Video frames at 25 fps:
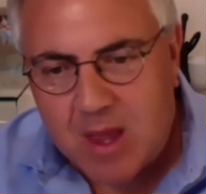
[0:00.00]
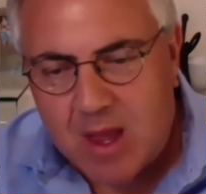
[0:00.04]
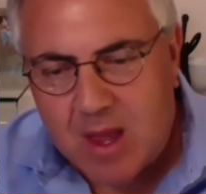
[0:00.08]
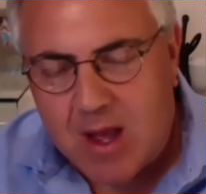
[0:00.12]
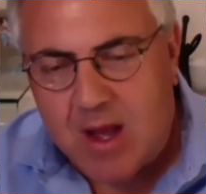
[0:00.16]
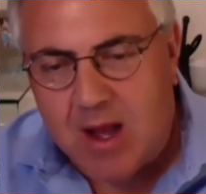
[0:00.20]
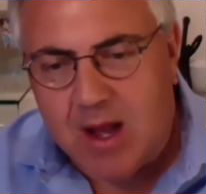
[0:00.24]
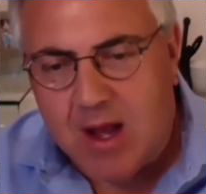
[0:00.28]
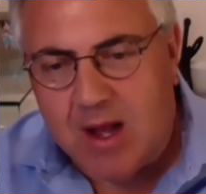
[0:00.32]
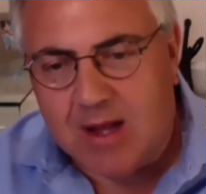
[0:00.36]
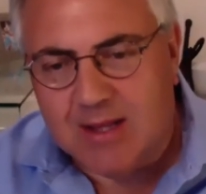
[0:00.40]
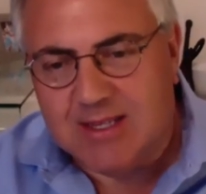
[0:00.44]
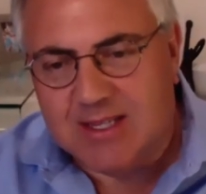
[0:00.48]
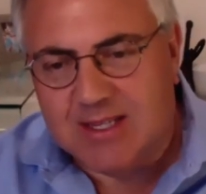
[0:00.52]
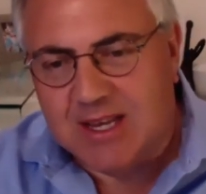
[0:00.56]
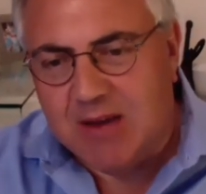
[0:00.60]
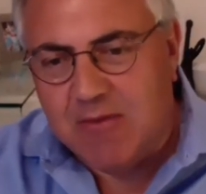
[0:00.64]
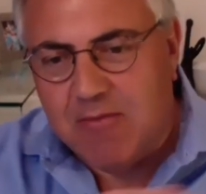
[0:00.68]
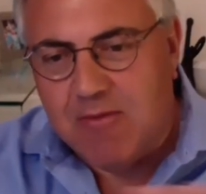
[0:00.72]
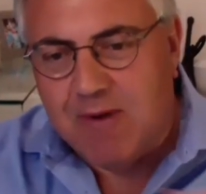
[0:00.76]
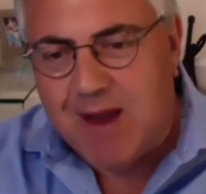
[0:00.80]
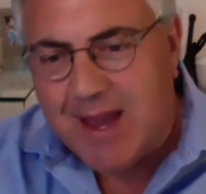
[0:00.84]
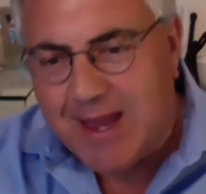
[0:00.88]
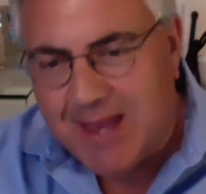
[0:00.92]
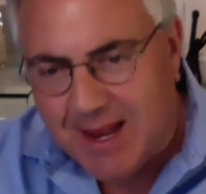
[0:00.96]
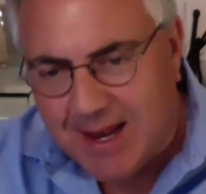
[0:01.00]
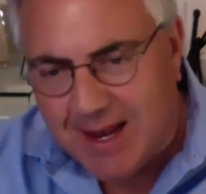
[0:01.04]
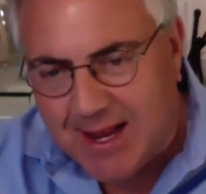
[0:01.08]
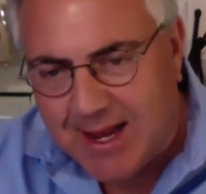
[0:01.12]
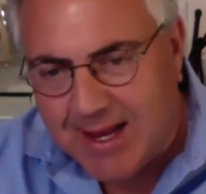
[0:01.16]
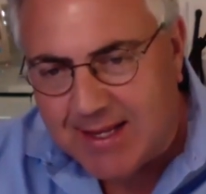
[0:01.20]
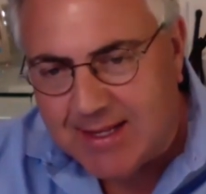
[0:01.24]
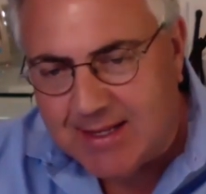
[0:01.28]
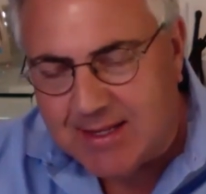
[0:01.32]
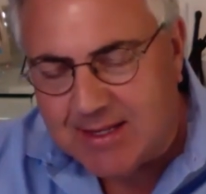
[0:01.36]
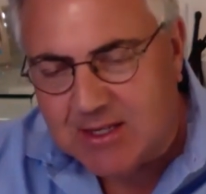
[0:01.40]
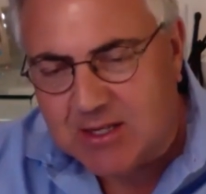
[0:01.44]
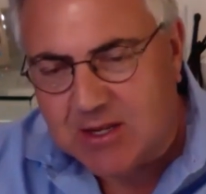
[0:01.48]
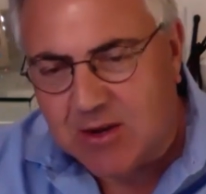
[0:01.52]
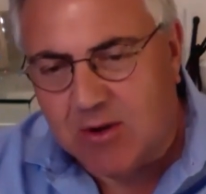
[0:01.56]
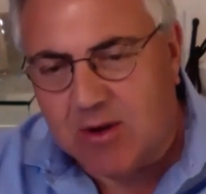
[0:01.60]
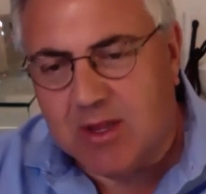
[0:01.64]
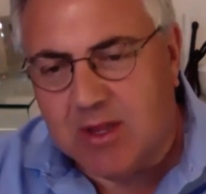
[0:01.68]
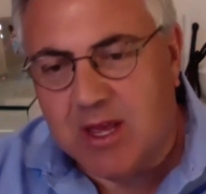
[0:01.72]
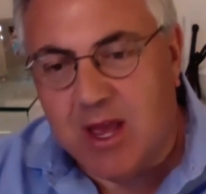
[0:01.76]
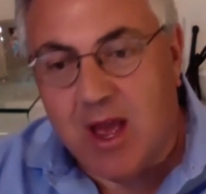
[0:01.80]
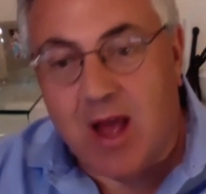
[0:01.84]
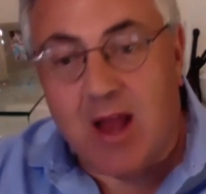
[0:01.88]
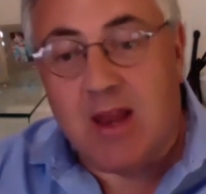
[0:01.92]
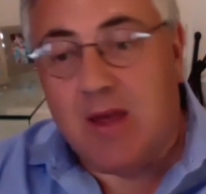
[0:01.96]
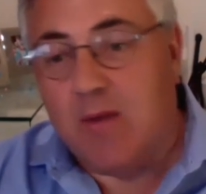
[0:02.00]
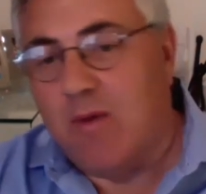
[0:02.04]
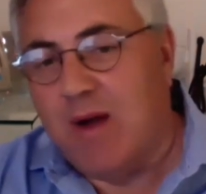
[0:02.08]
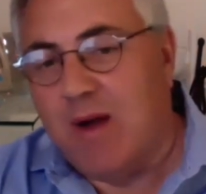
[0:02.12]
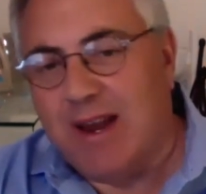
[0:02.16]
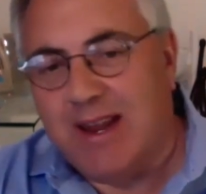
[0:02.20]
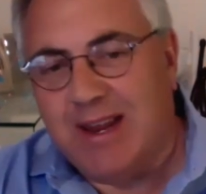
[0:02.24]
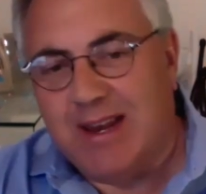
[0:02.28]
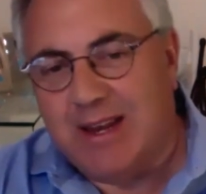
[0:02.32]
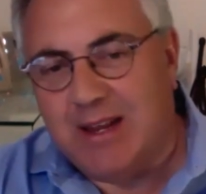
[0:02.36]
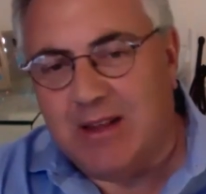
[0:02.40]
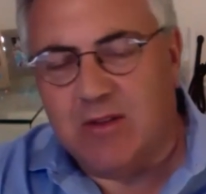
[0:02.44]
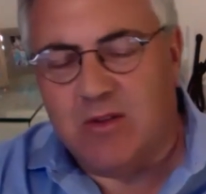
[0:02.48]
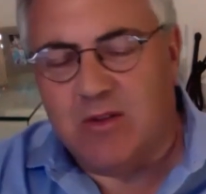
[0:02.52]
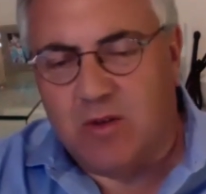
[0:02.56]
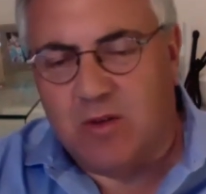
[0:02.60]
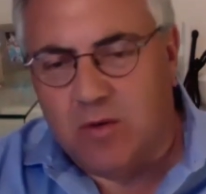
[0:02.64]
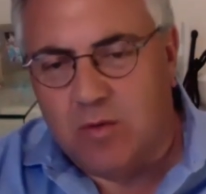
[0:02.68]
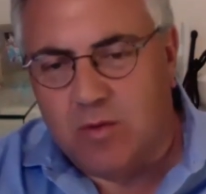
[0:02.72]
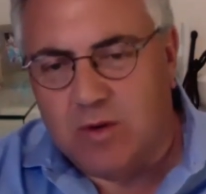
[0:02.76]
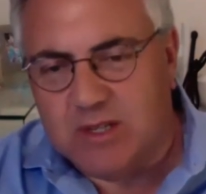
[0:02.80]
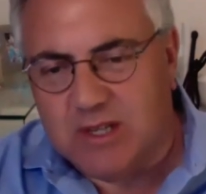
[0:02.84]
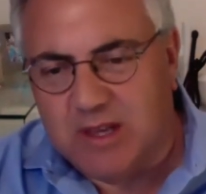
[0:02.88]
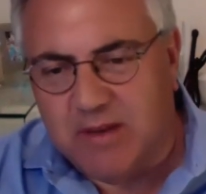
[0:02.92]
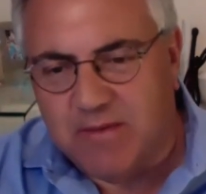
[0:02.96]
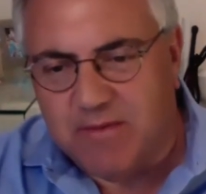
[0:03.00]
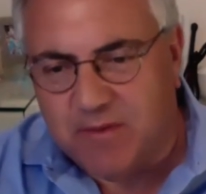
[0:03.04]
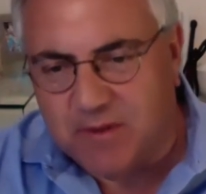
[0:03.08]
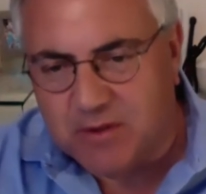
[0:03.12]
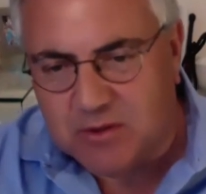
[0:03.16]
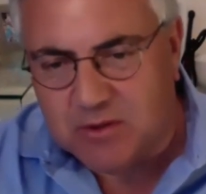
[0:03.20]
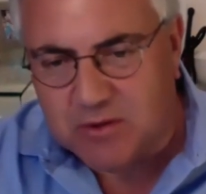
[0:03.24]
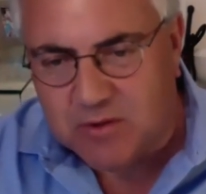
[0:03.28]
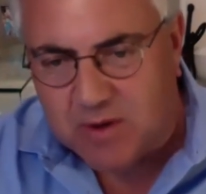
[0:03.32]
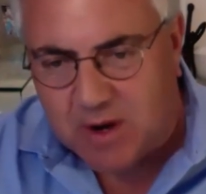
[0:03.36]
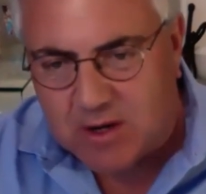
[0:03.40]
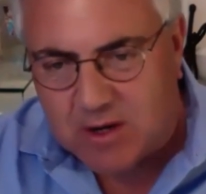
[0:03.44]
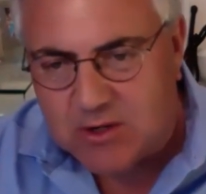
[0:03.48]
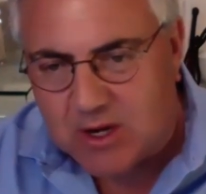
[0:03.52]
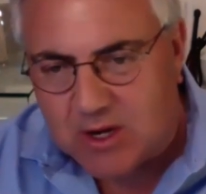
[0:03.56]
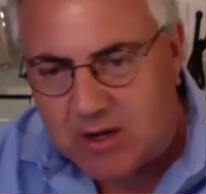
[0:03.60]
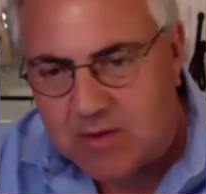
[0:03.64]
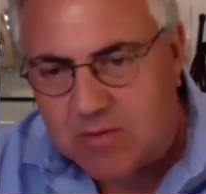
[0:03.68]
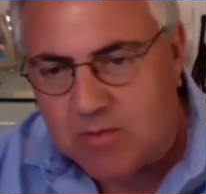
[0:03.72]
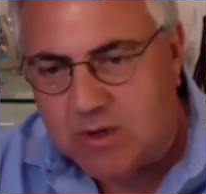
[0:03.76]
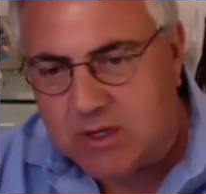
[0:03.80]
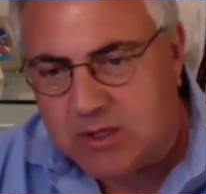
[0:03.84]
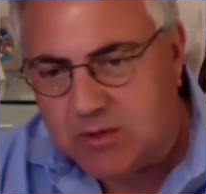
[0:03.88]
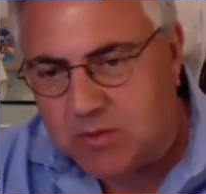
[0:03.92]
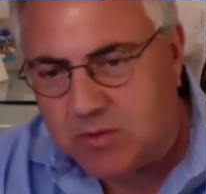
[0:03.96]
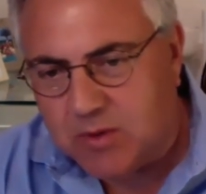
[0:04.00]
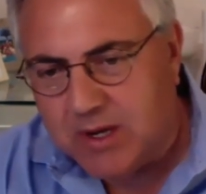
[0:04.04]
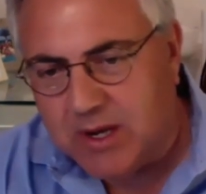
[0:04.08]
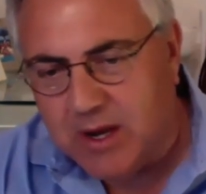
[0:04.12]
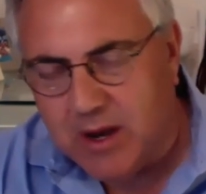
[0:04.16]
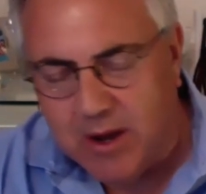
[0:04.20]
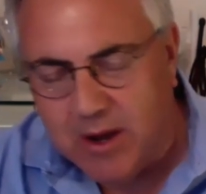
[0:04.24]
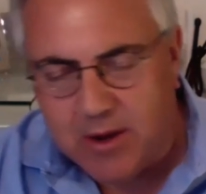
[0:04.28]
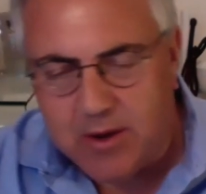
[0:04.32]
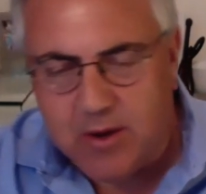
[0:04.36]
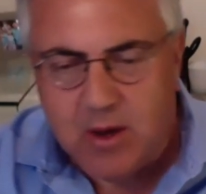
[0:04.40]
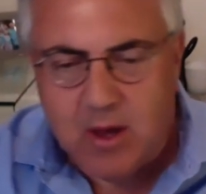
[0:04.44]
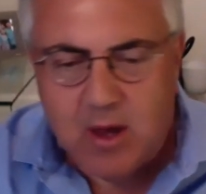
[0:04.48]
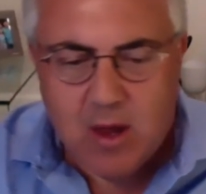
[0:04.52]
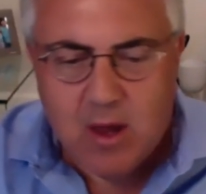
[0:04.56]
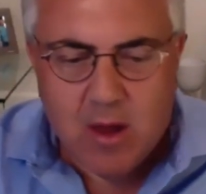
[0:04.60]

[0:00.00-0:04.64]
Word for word: Uh, deregulate and so on. The only one he didn't do was infrastructure, which we know